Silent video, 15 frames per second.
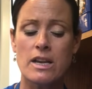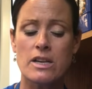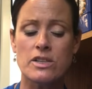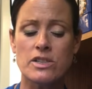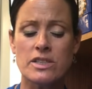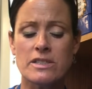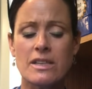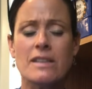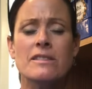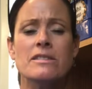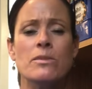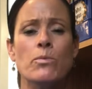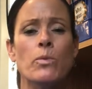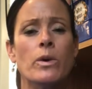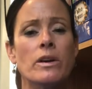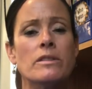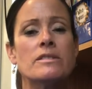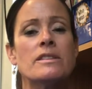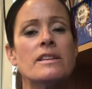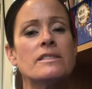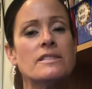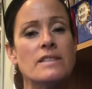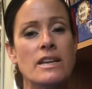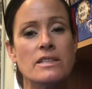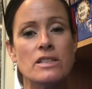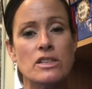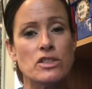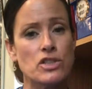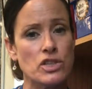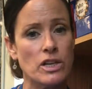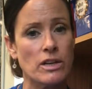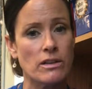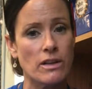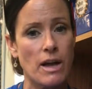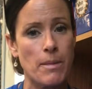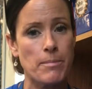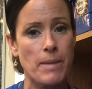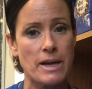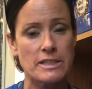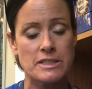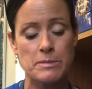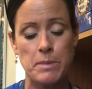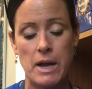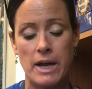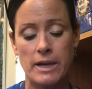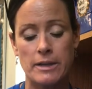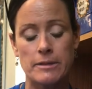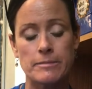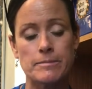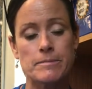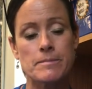she said some words that sent a chill up my spine.